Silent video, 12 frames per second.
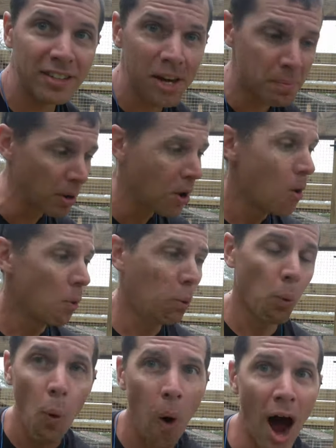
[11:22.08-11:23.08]
tip.
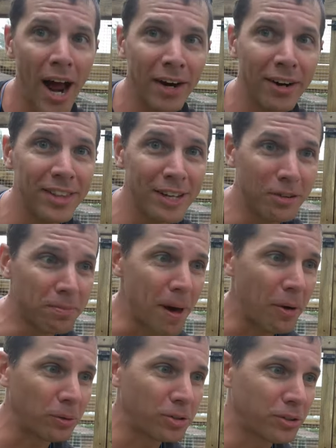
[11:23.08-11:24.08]
Why are these
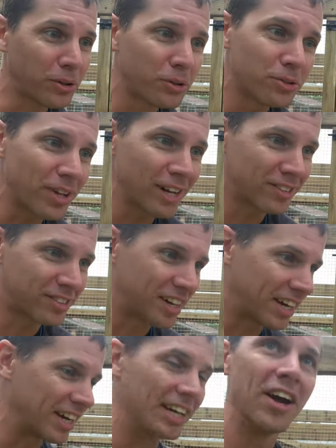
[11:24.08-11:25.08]
metal screws not
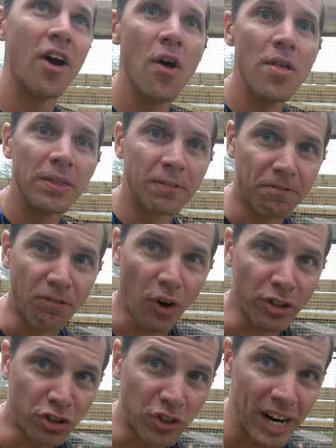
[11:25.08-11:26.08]
sticking?
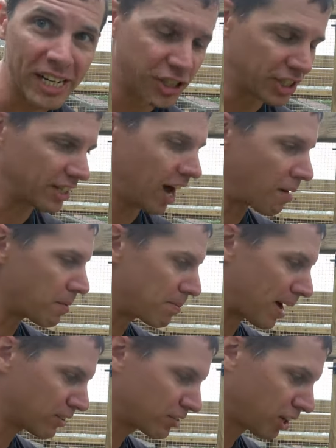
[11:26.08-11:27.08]
Frustration. I'm
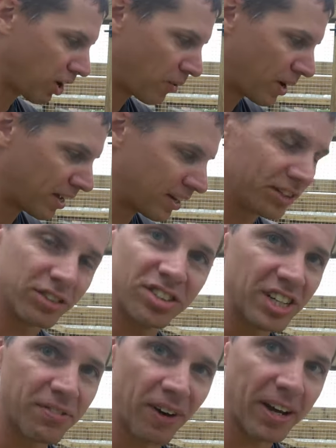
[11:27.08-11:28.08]
about to go in and
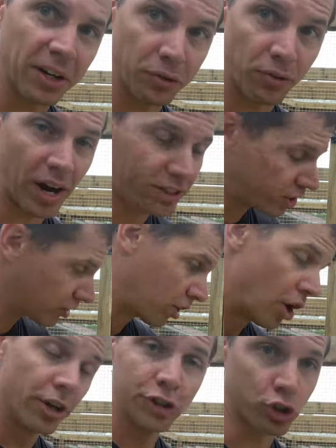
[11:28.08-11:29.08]
see if I can find just
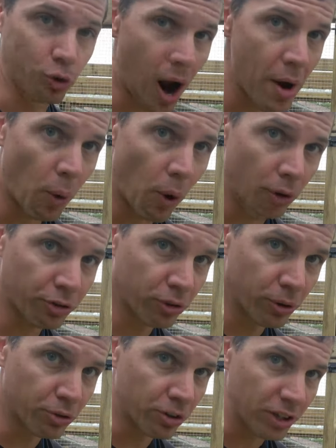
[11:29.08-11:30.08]
drywall
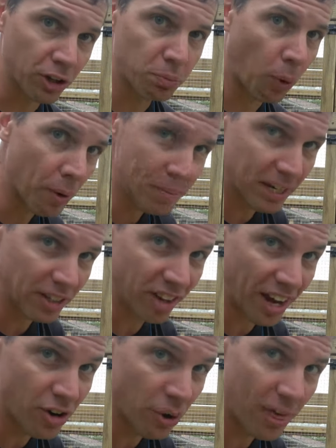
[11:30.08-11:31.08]
screws at this point because
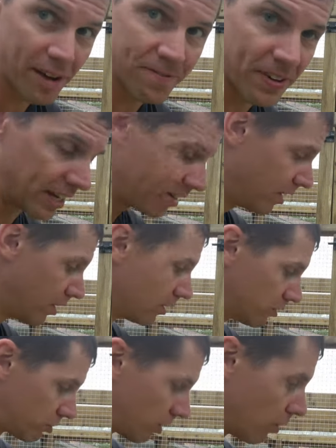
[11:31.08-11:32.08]
I know they fit.
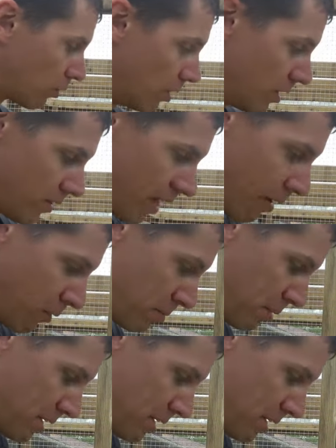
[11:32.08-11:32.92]
So that would